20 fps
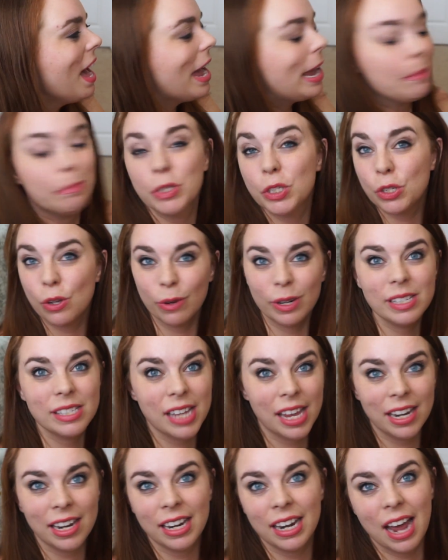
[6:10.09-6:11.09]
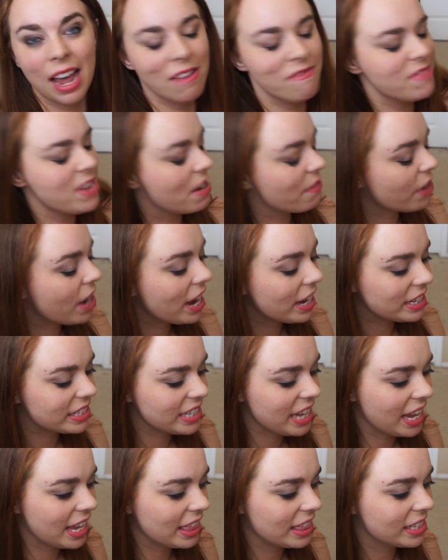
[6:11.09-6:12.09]
I'm so excited. I've never had a
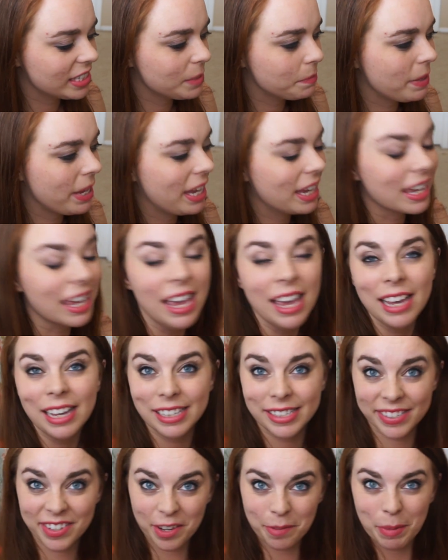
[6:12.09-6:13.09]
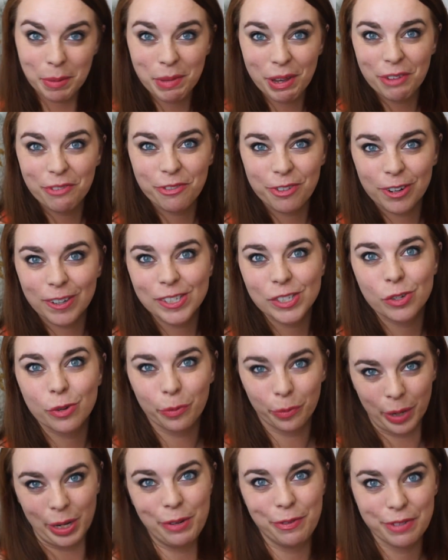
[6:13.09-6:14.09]
tank this big. It's going to be my first
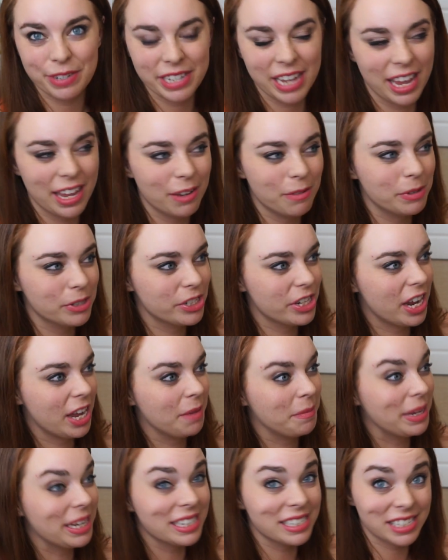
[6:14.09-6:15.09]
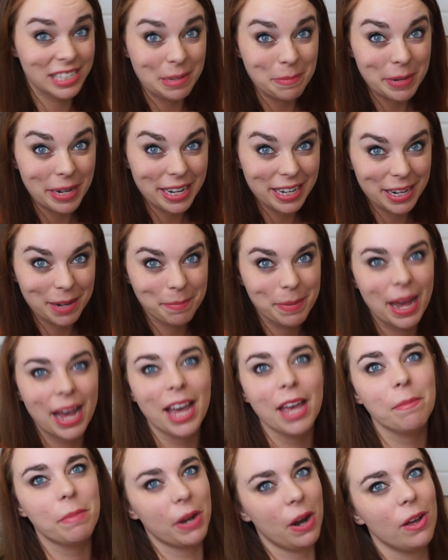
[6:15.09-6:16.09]
reef tank, which I'm intimidated
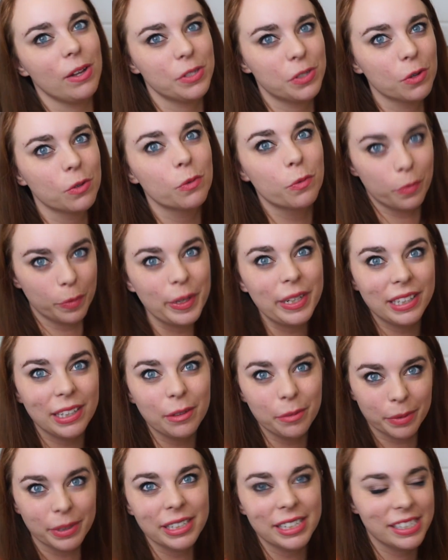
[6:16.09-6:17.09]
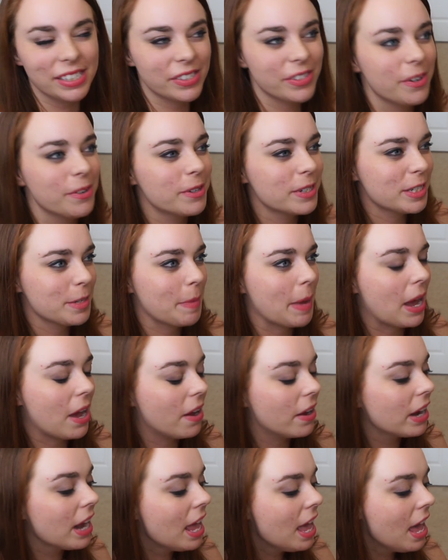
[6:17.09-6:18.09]
by, but also really, really stoked about.